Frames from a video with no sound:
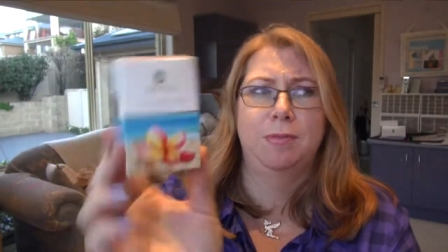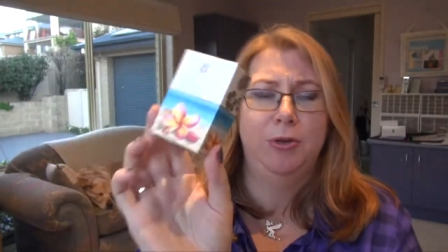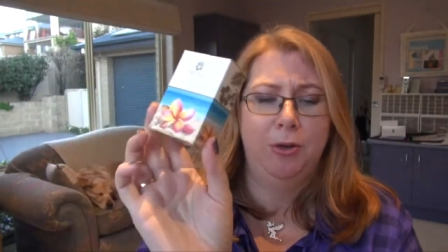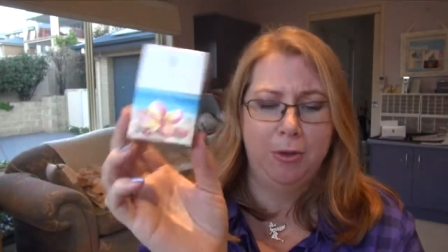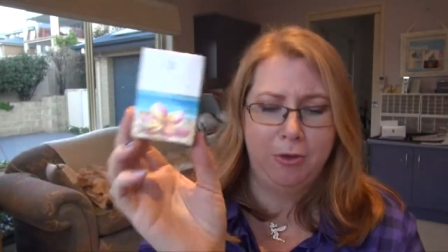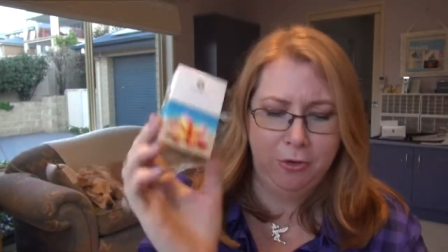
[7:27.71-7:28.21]
but
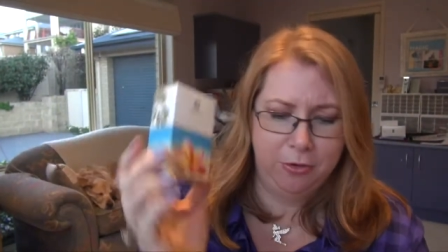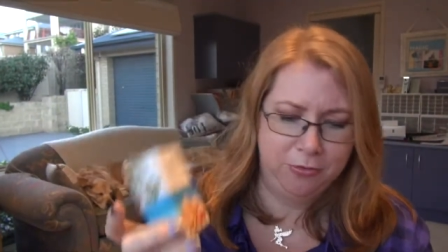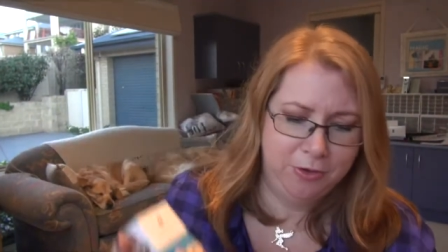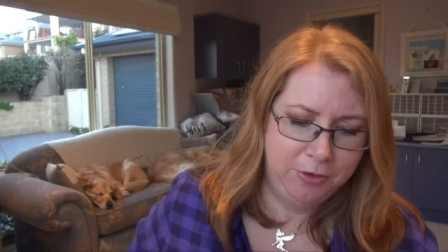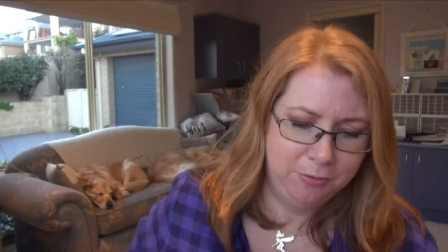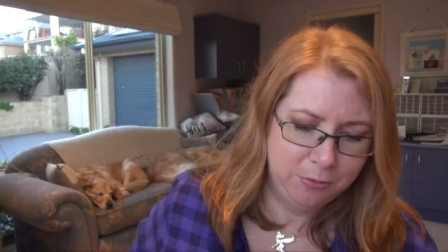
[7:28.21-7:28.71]
I might not have,
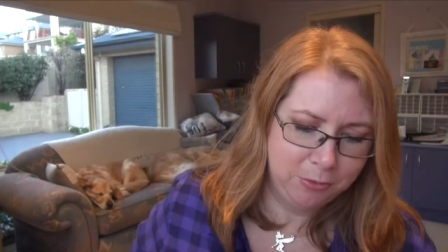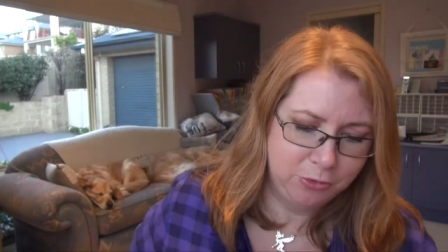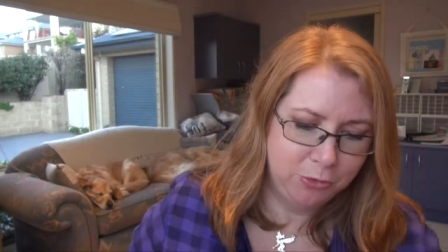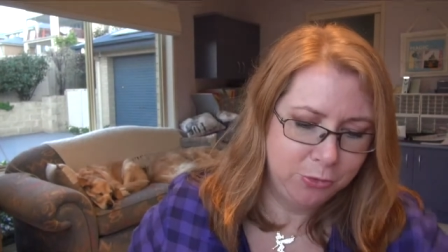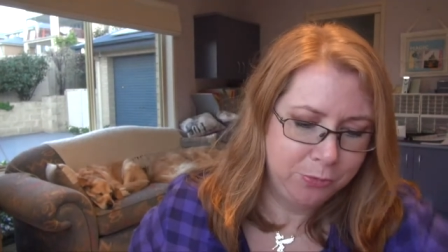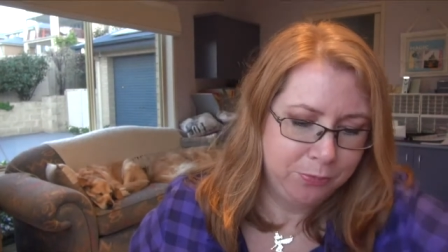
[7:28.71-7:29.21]
I'm not
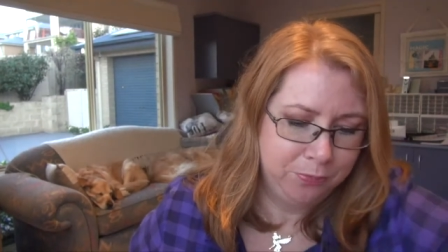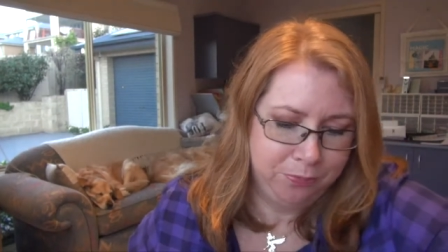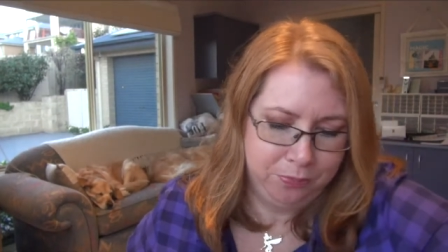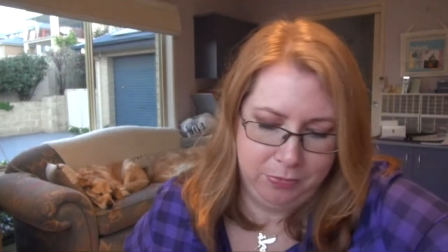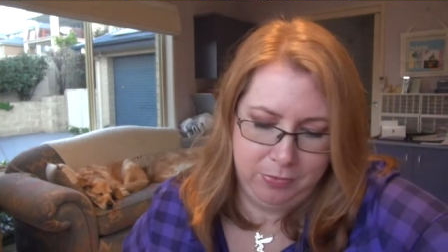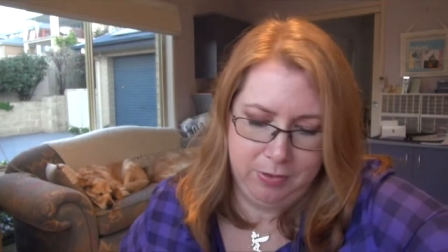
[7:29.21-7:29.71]
sure.
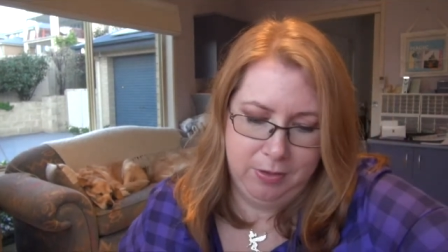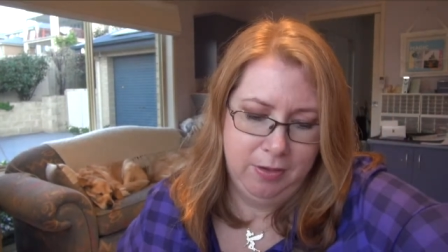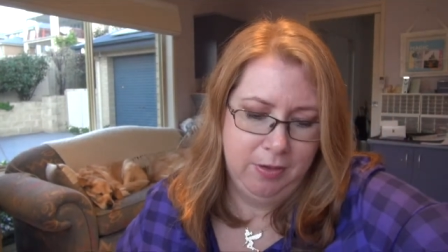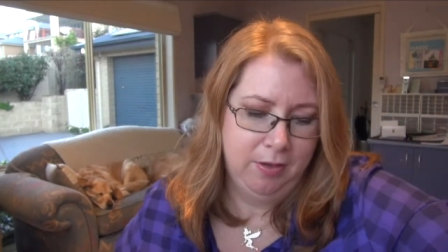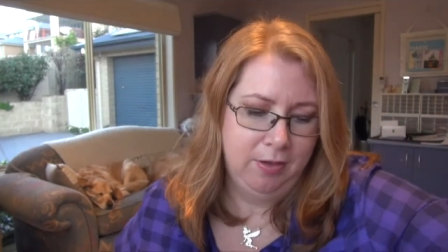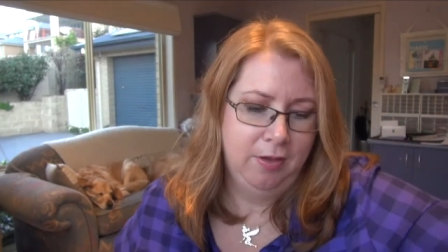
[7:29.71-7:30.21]

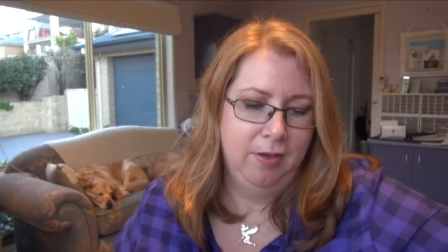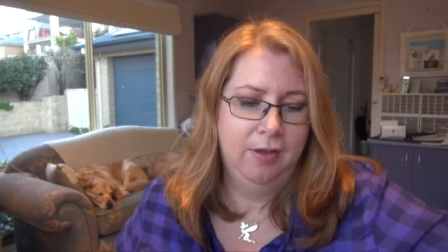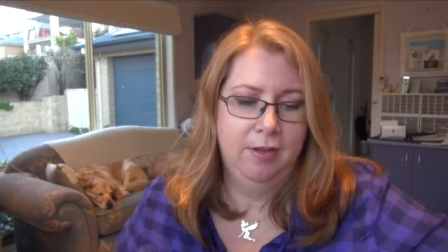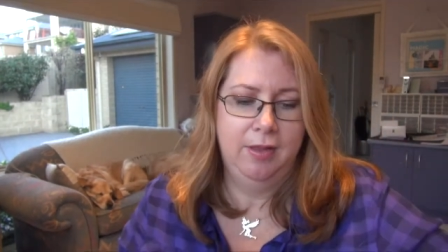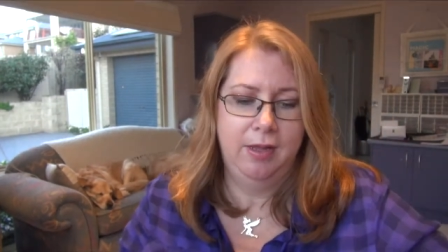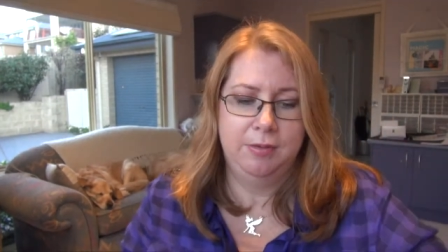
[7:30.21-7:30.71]

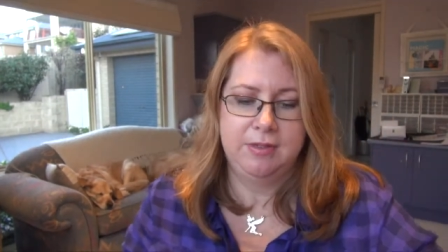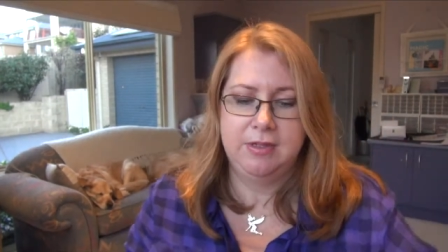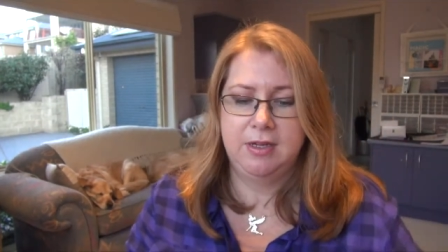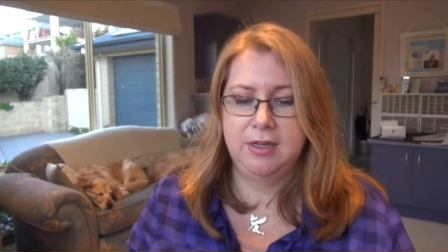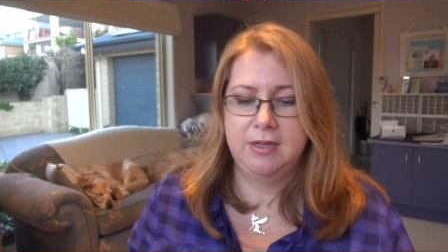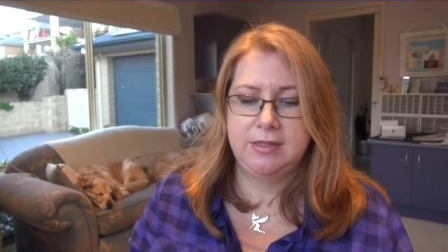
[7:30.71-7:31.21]
That was
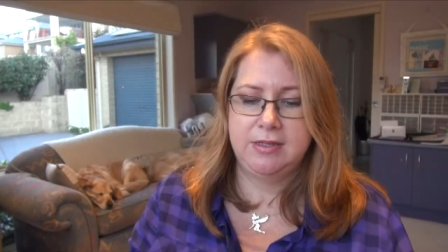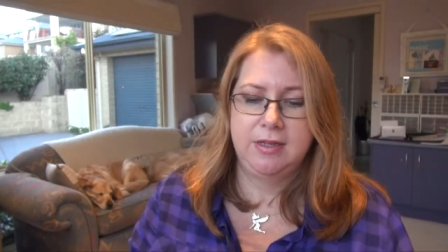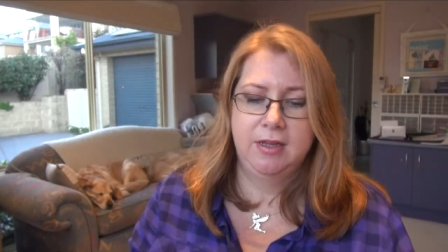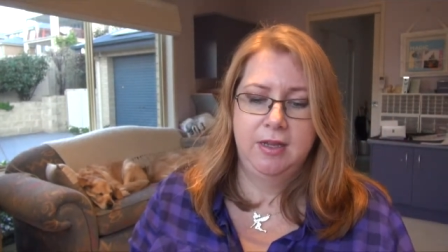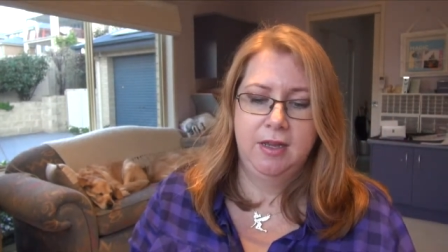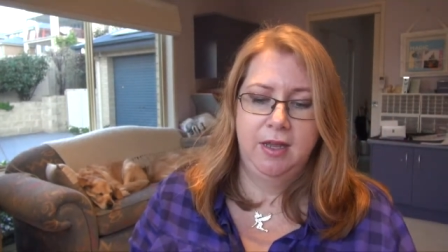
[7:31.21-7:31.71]
nice.
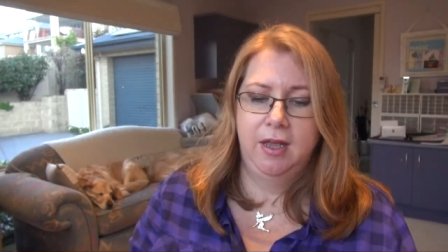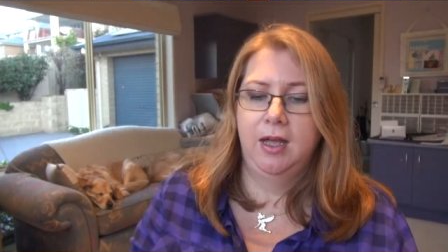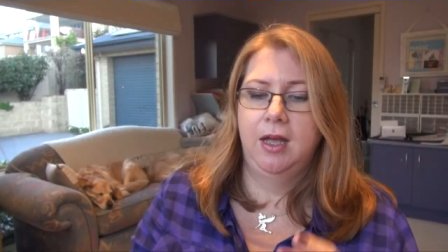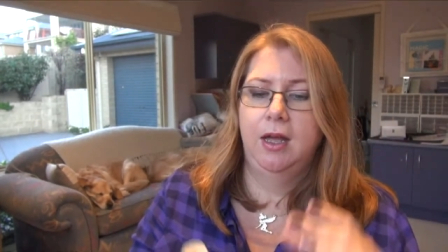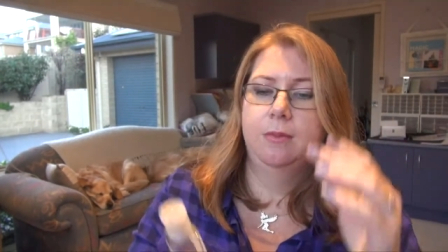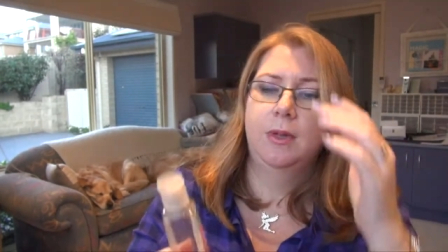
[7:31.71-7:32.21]

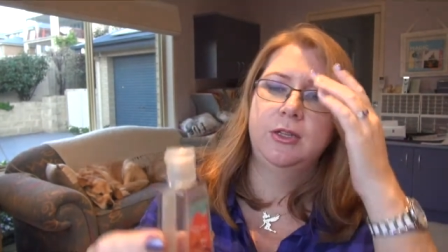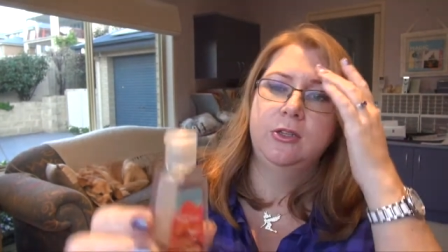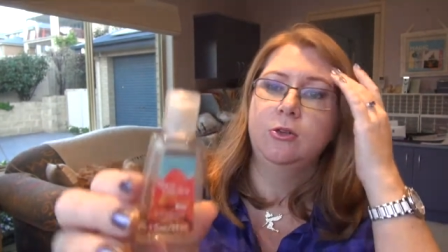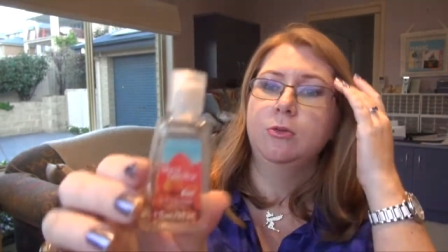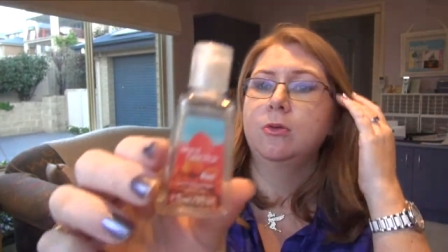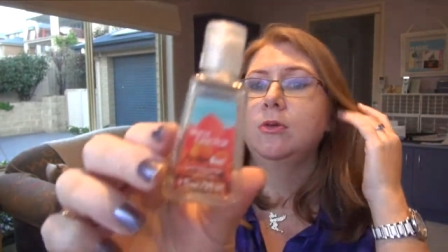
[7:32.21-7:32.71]
Um, a
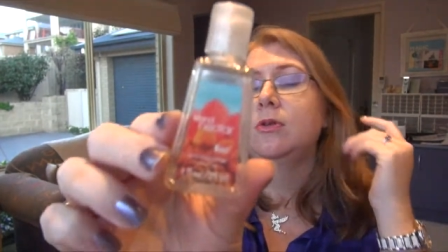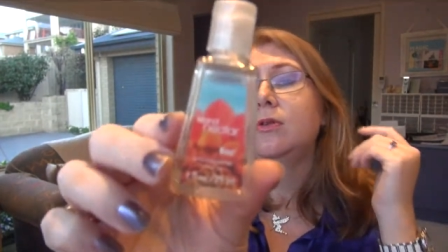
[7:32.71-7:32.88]
little